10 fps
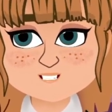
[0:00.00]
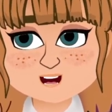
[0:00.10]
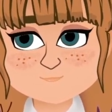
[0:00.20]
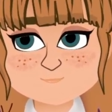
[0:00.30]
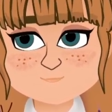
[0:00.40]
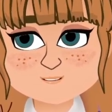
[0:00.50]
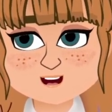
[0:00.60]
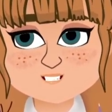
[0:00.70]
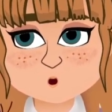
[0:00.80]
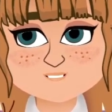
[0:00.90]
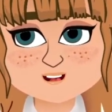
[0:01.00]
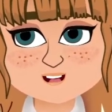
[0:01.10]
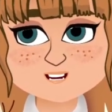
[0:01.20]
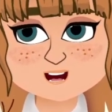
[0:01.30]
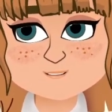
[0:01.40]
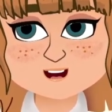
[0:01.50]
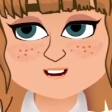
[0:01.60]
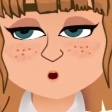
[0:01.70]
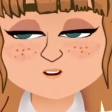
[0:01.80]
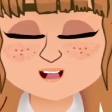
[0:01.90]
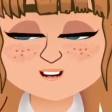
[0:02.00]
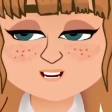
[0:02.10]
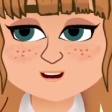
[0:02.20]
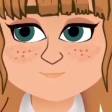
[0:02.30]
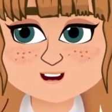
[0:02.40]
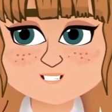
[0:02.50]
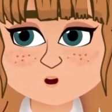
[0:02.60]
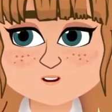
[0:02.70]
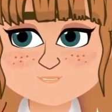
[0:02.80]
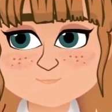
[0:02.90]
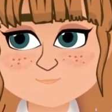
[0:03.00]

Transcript: her how she knew that those girls were always bothering me.